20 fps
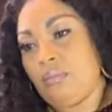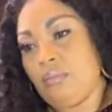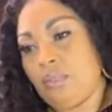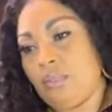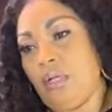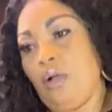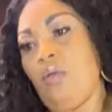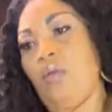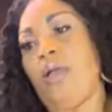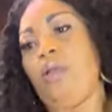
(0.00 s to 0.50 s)

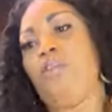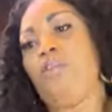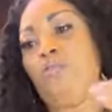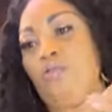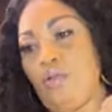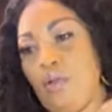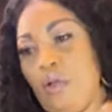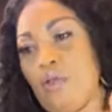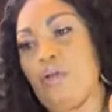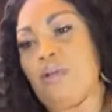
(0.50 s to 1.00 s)
So when
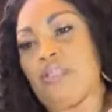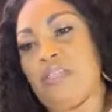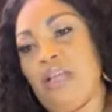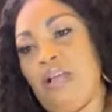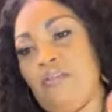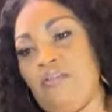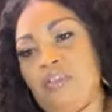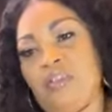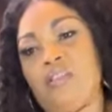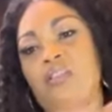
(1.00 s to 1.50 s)
you know
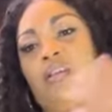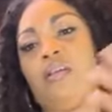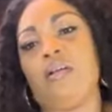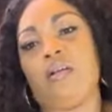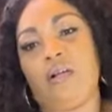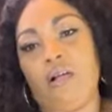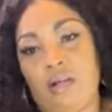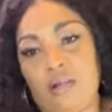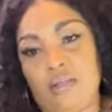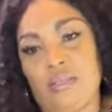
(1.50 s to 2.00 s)
yourself, it's not
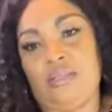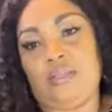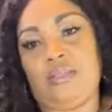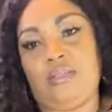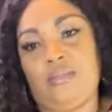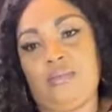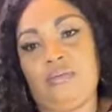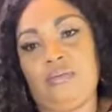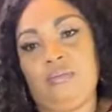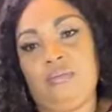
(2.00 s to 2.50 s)
a
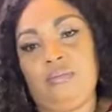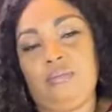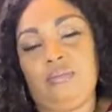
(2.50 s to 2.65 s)
curse.